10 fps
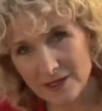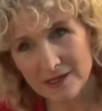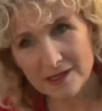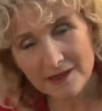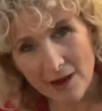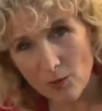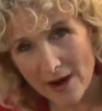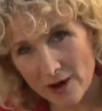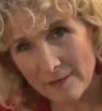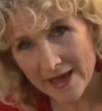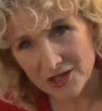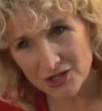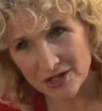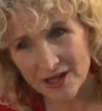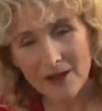You see that wire
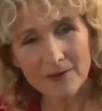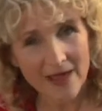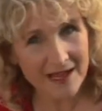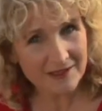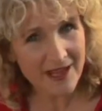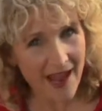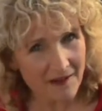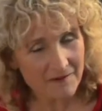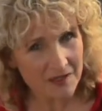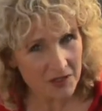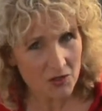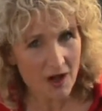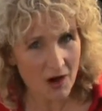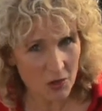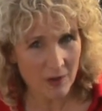mesh? That's 1/2-inch
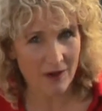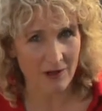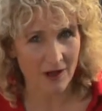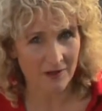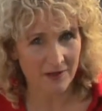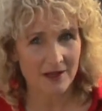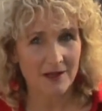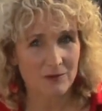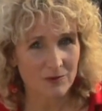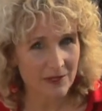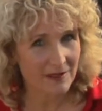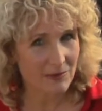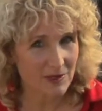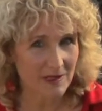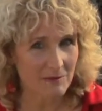hardware cloth. Really,
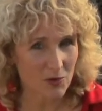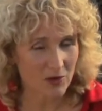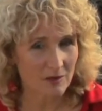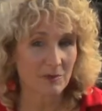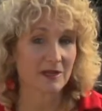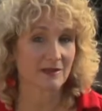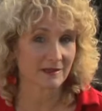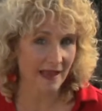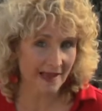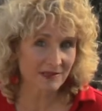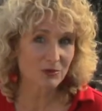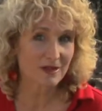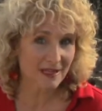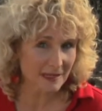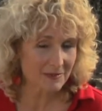really important because that's what
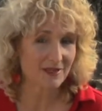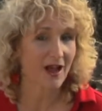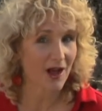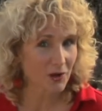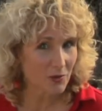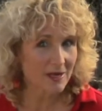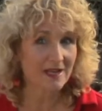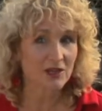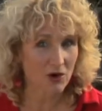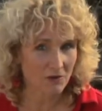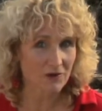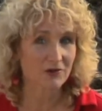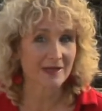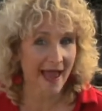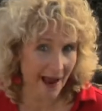keeps hungry
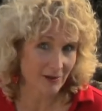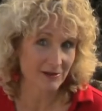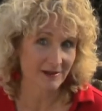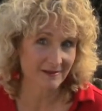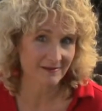gophers out.